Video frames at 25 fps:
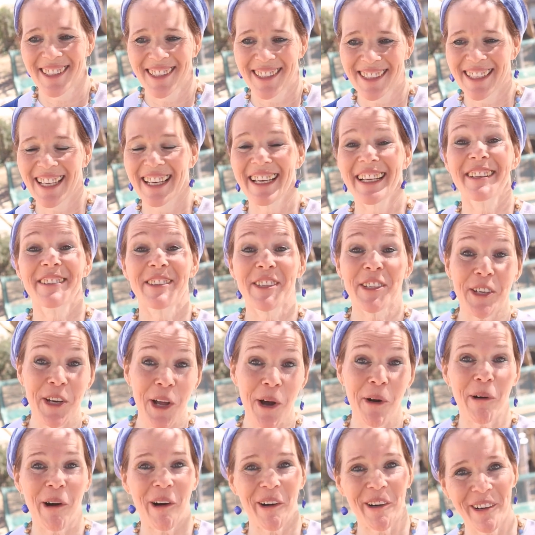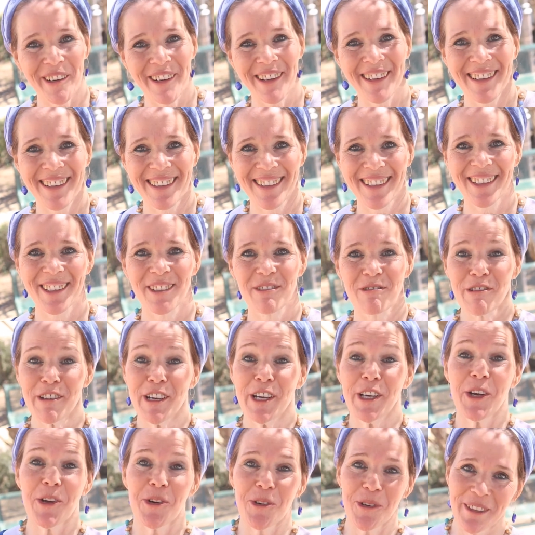getting to know our
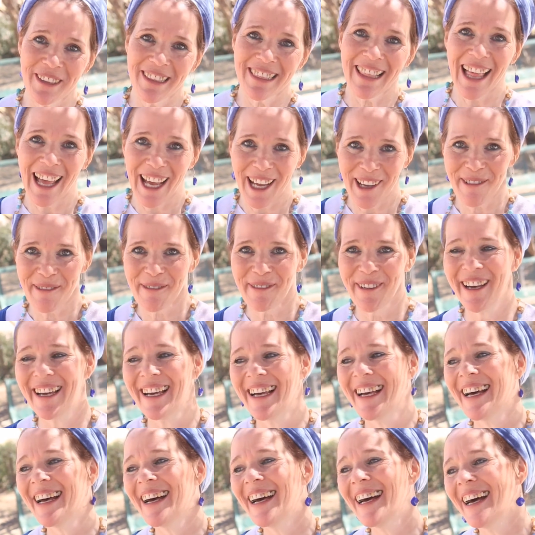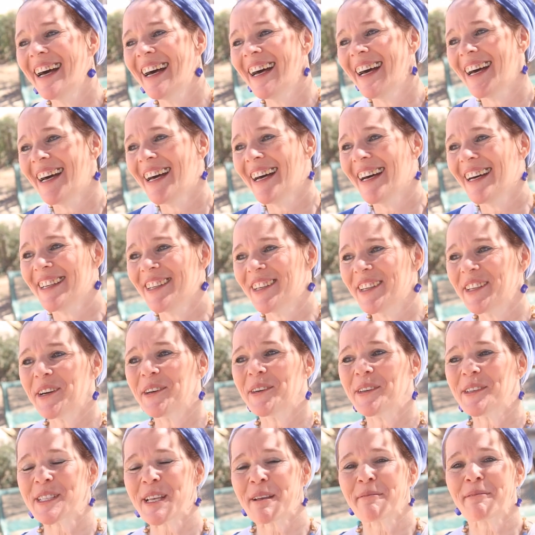renewed life, you
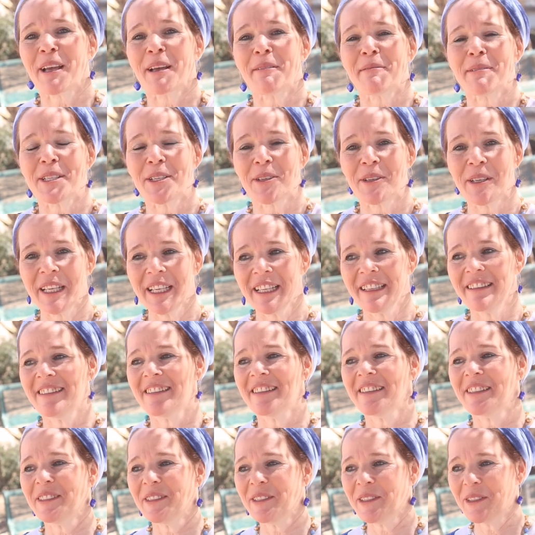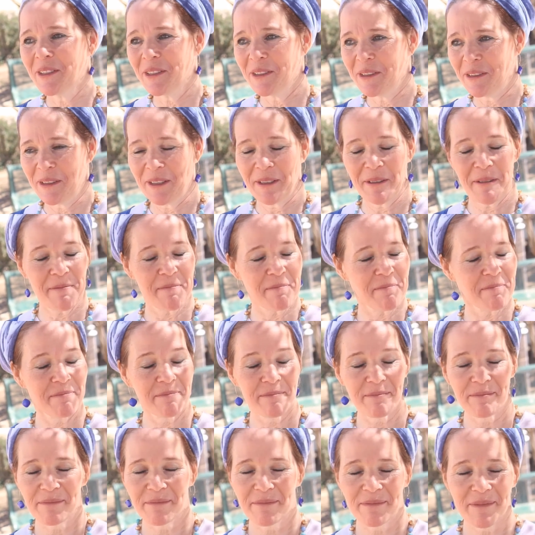know, sometimes you need to
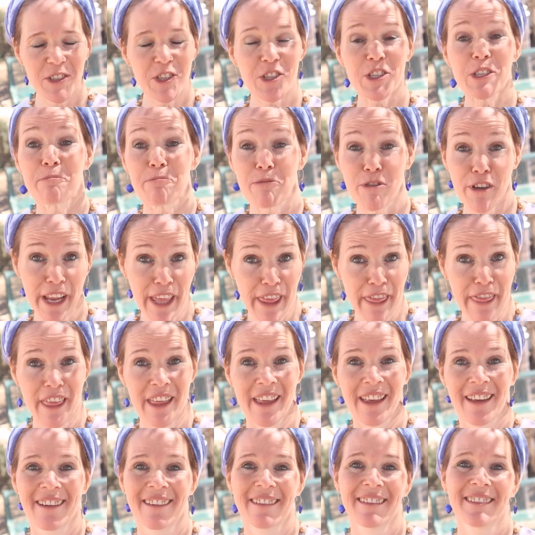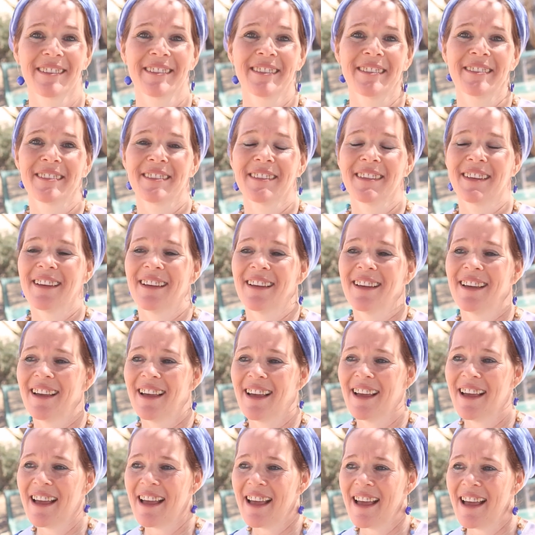just breathe.
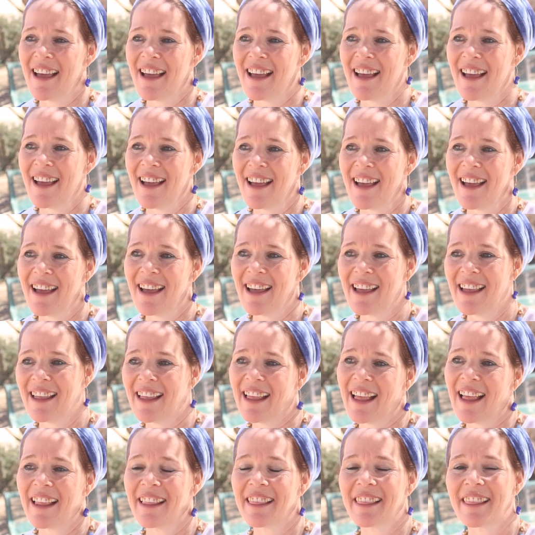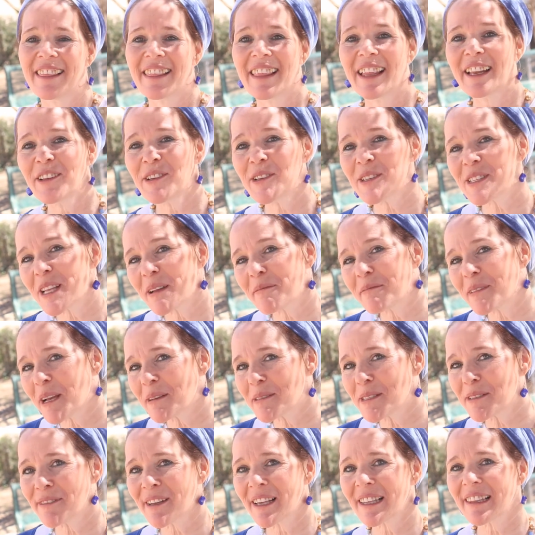And then you
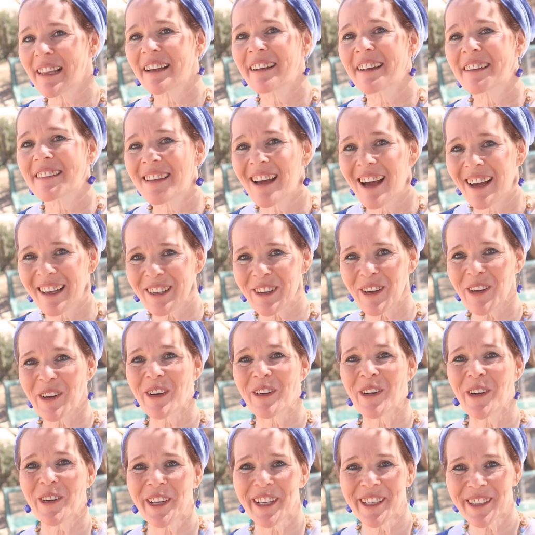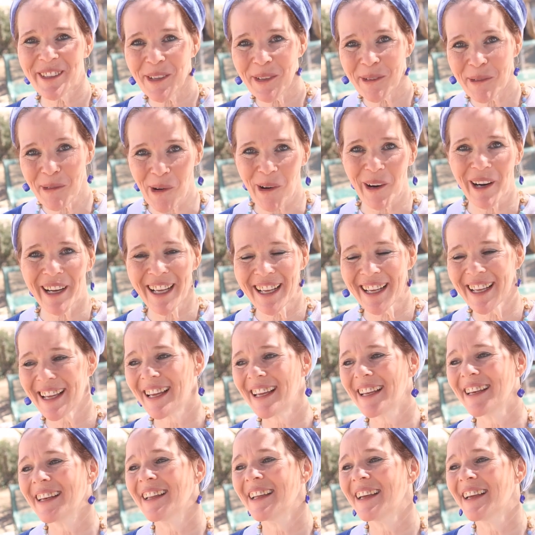sometimes feel like a toddler learning to walk
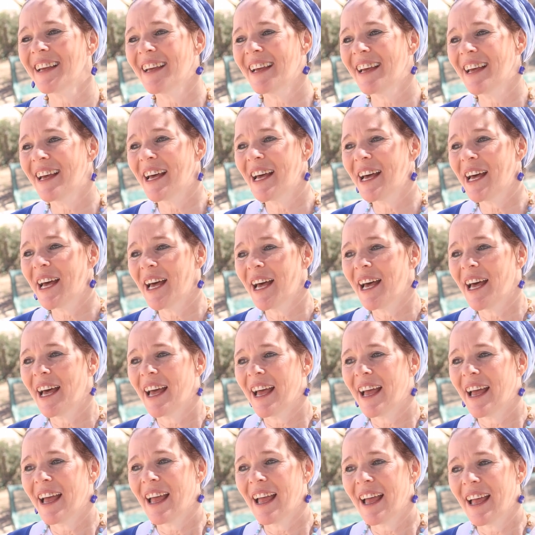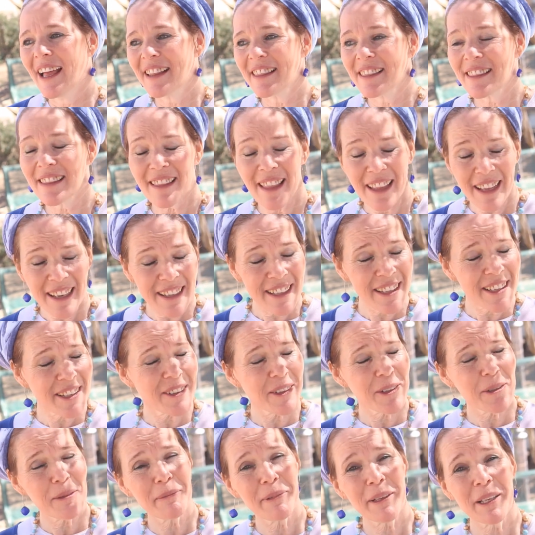again. And then
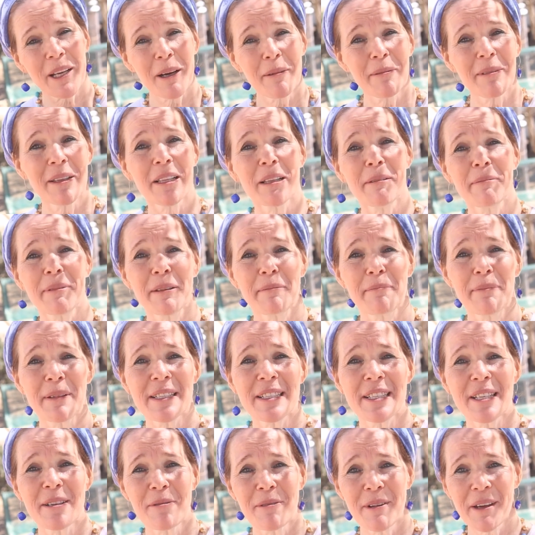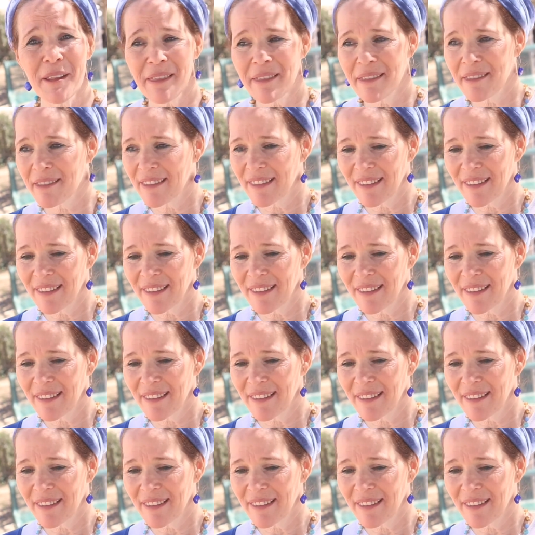you become a little bit busy with,